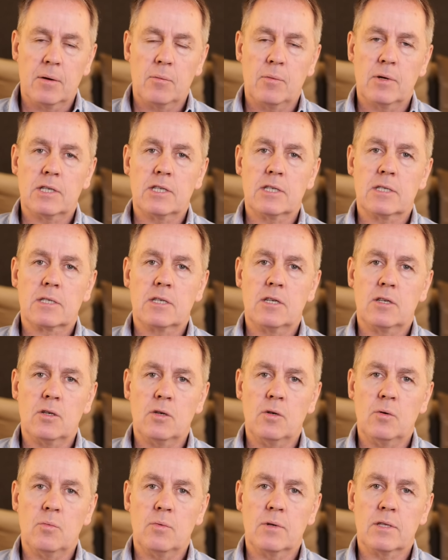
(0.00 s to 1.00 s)
which is to
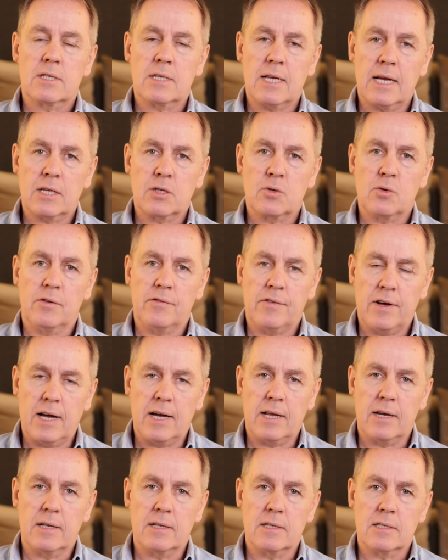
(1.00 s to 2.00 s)
do with sexual
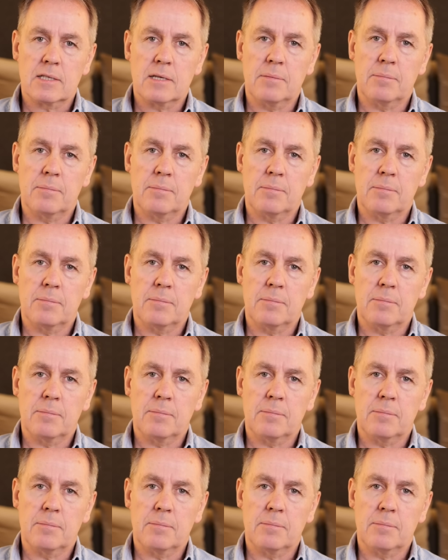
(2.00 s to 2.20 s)
violence,